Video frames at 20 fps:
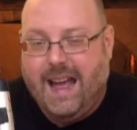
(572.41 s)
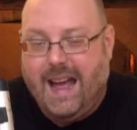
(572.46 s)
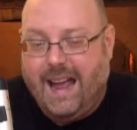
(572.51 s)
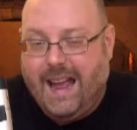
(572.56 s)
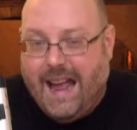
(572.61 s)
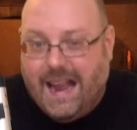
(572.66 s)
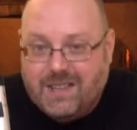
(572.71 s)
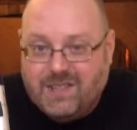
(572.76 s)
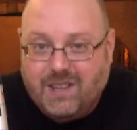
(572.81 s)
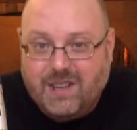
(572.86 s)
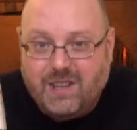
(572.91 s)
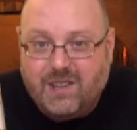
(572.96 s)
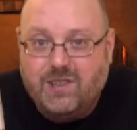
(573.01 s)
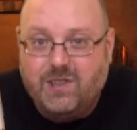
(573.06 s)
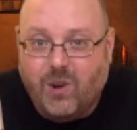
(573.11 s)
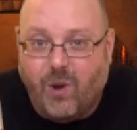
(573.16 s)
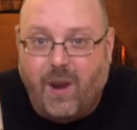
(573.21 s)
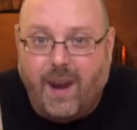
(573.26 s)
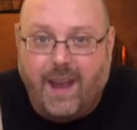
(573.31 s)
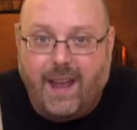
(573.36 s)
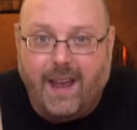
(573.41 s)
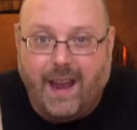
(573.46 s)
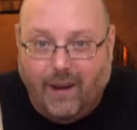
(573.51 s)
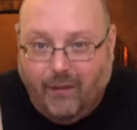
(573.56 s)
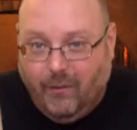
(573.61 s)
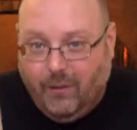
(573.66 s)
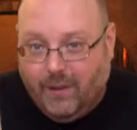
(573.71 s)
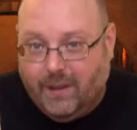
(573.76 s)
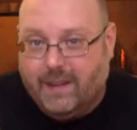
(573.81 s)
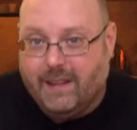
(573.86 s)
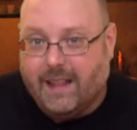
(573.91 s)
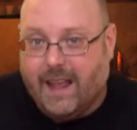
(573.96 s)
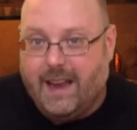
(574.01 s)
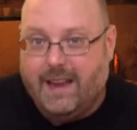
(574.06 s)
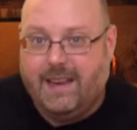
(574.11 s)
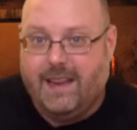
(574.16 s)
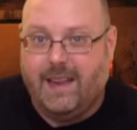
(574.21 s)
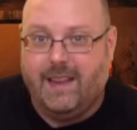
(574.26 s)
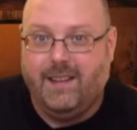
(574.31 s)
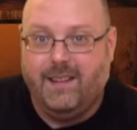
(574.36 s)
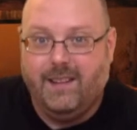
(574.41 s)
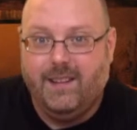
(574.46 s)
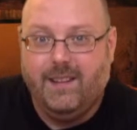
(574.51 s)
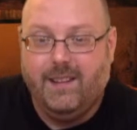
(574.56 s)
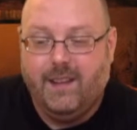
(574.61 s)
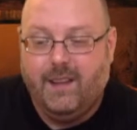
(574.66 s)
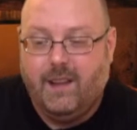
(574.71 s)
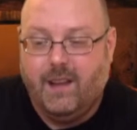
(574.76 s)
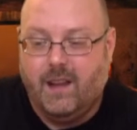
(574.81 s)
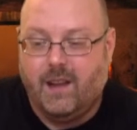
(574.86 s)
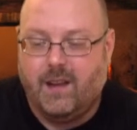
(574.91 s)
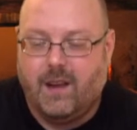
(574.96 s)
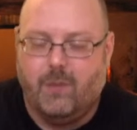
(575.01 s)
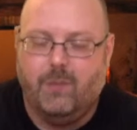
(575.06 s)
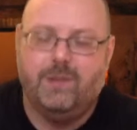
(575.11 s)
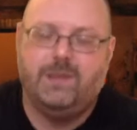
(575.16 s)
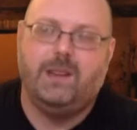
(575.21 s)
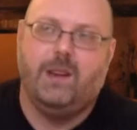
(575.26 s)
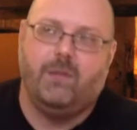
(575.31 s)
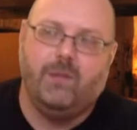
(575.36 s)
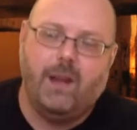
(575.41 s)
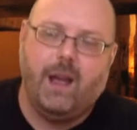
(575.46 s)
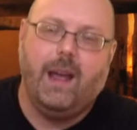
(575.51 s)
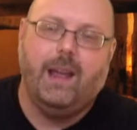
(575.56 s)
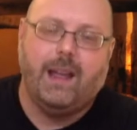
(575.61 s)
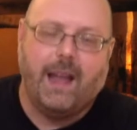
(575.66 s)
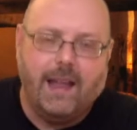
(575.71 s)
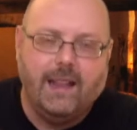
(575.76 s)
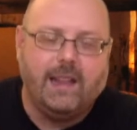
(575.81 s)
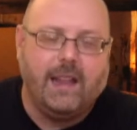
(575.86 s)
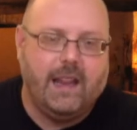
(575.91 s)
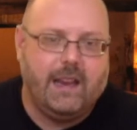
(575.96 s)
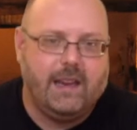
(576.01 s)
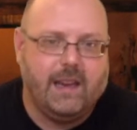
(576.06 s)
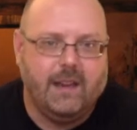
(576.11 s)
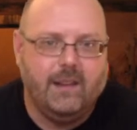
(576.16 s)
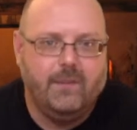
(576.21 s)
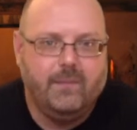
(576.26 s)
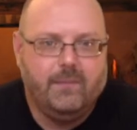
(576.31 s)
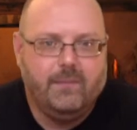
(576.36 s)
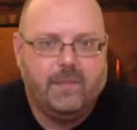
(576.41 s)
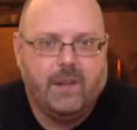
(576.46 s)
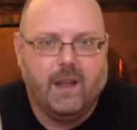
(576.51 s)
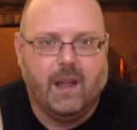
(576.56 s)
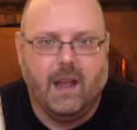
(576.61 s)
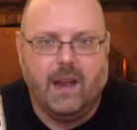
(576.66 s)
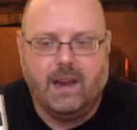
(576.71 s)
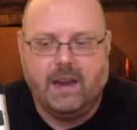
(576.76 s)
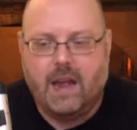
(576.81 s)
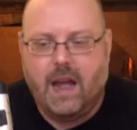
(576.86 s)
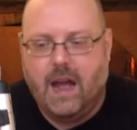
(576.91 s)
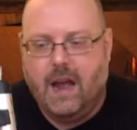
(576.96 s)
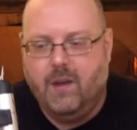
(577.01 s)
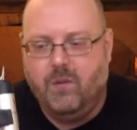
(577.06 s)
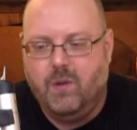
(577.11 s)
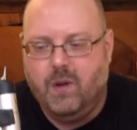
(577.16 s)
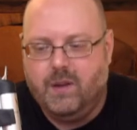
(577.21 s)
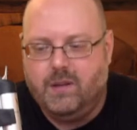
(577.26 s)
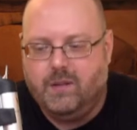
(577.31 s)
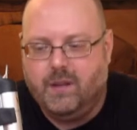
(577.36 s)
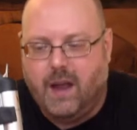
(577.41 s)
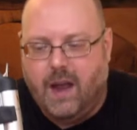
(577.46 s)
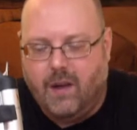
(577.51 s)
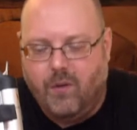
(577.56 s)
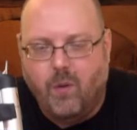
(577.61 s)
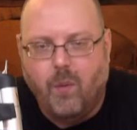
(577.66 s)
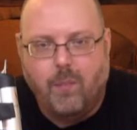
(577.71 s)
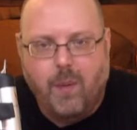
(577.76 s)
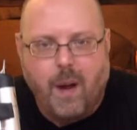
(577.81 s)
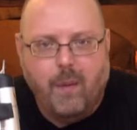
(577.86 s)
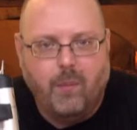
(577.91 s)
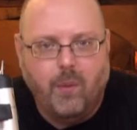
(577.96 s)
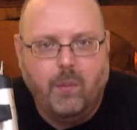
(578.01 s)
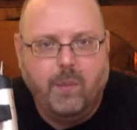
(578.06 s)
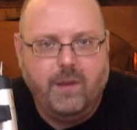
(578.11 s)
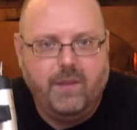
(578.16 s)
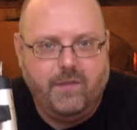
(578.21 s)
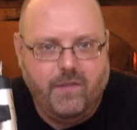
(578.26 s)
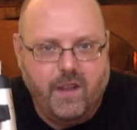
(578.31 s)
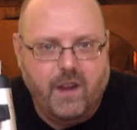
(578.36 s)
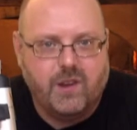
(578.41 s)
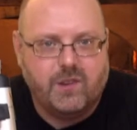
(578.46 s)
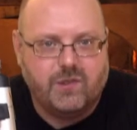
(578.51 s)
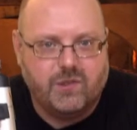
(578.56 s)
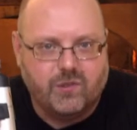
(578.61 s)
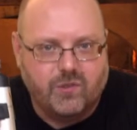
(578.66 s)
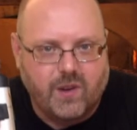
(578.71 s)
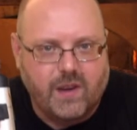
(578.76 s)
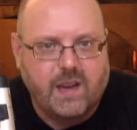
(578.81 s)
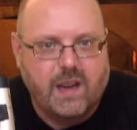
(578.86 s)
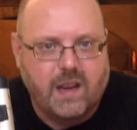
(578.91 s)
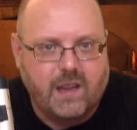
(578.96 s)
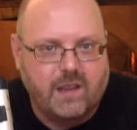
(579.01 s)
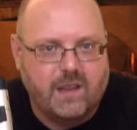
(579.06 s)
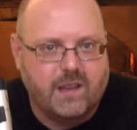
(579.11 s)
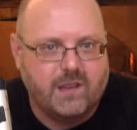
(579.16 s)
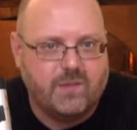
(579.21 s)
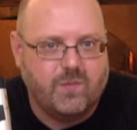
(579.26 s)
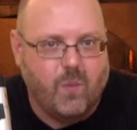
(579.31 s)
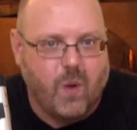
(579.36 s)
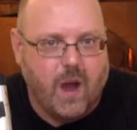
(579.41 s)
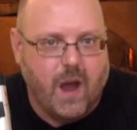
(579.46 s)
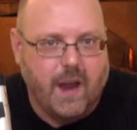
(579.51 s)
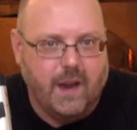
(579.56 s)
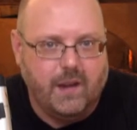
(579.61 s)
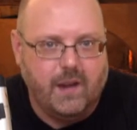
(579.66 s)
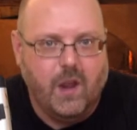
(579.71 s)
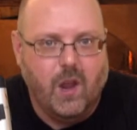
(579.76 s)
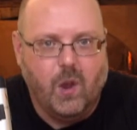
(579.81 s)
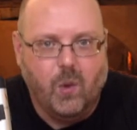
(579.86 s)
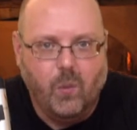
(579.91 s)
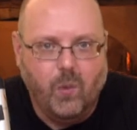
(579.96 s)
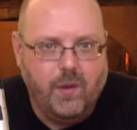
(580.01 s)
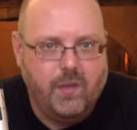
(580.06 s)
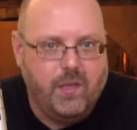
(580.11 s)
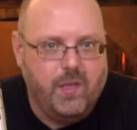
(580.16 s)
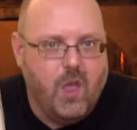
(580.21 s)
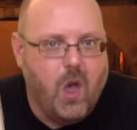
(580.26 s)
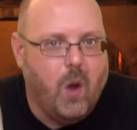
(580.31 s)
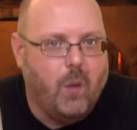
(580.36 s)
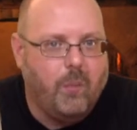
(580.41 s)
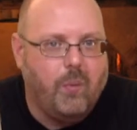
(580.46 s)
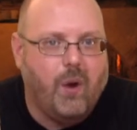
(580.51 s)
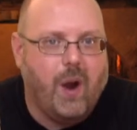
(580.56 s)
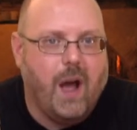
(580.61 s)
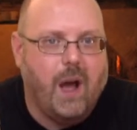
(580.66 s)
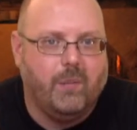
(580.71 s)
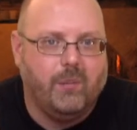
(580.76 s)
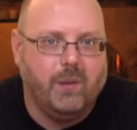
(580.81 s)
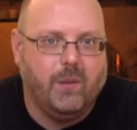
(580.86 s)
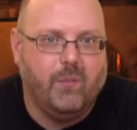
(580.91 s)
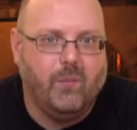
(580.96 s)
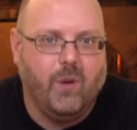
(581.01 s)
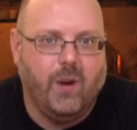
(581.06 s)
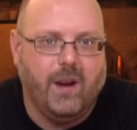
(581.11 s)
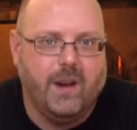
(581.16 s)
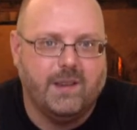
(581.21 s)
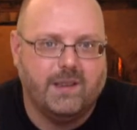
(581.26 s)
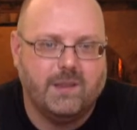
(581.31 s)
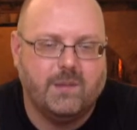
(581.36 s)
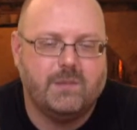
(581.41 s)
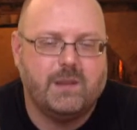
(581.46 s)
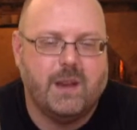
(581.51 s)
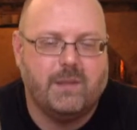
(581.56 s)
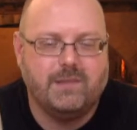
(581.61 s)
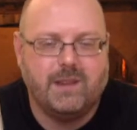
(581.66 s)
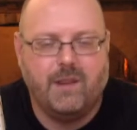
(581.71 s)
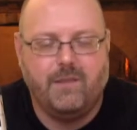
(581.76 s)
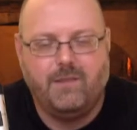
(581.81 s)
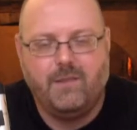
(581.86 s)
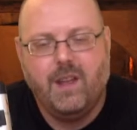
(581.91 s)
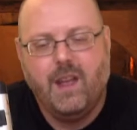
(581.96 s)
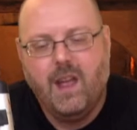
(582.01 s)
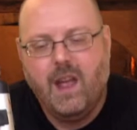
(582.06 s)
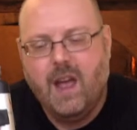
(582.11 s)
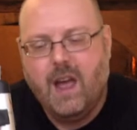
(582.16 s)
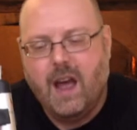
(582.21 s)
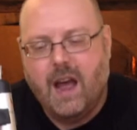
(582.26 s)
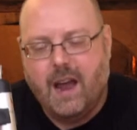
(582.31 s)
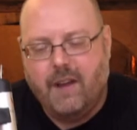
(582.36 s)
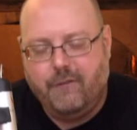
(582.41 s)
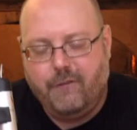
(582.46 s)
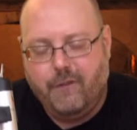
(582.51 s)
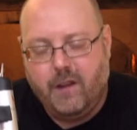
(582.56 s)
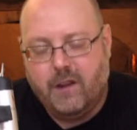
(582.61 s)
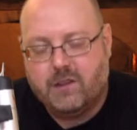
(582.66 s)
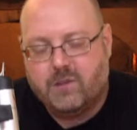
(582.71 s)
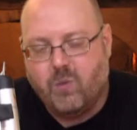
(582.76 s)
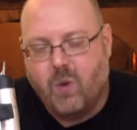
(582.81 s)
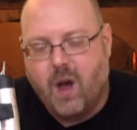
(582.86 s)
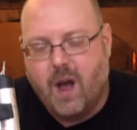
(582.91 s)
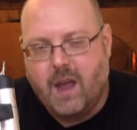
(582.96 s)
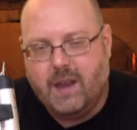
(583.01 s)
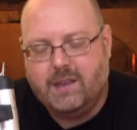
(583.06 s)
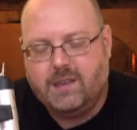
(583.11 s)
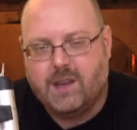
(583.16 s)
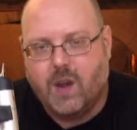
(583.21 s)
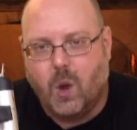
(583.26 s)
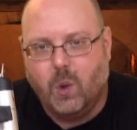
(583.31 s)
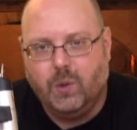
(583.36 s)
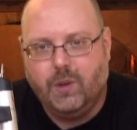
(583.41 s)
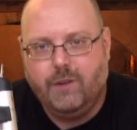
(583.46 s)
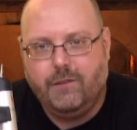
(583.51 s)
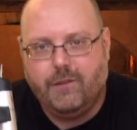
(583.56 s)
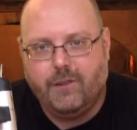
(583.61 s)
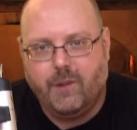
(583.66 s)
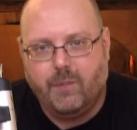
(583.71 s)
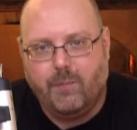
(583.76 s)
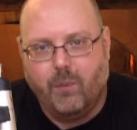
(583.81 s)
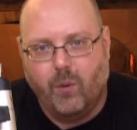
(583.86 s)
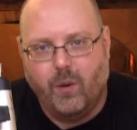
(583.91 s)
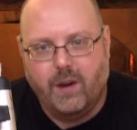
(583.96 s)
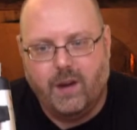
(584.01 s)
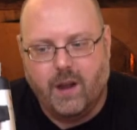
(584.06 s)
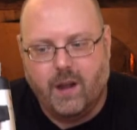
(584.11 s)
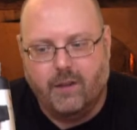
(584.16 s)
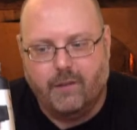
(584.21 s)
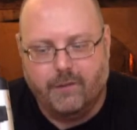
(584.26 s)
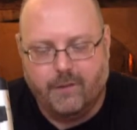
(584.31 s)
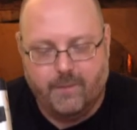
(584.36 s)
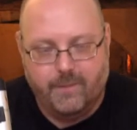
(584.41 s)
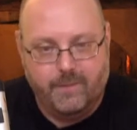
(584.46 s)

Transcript: I actually enjoy it. I really like it. I, I wouldn't say I, I like it. Like I would, I will probably finish drinking this wine with no problem. Whereas sometimes I, I finish wines only for the point of